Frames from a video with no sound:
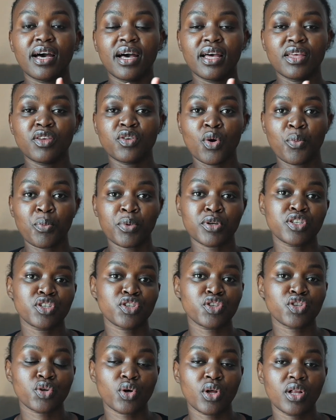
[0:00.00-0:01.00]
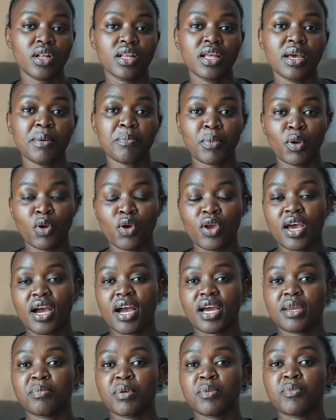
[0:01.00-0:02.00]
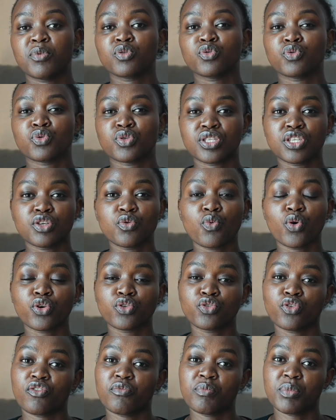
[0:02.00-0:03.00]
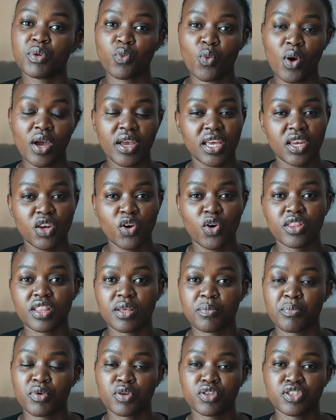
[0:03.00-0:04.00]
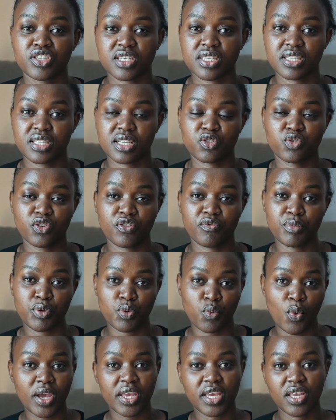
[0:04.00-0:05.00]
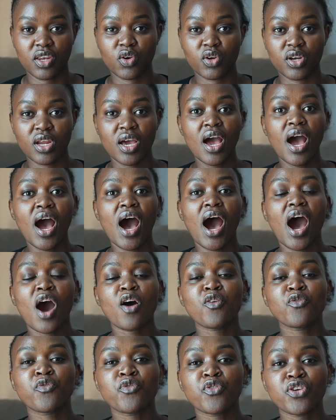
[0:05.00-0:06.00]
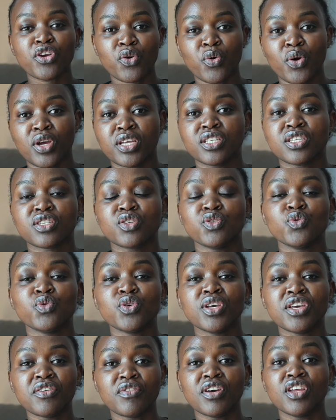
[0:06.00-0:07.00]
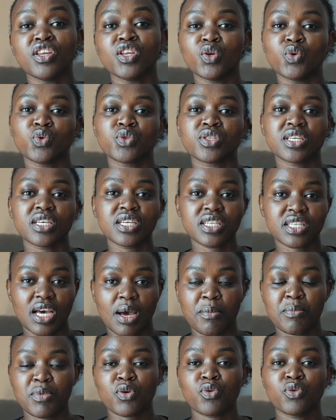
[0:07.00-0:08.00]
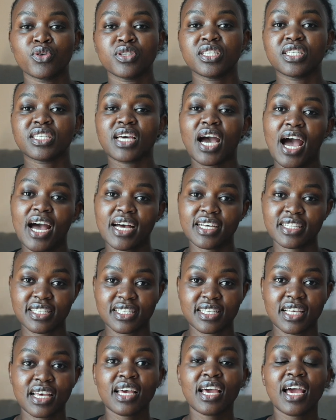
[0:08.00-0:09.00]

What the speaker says: your potential employer can be able to see what you have been working on, the projects that you have been working on, how frequent you even use GitHub, because it has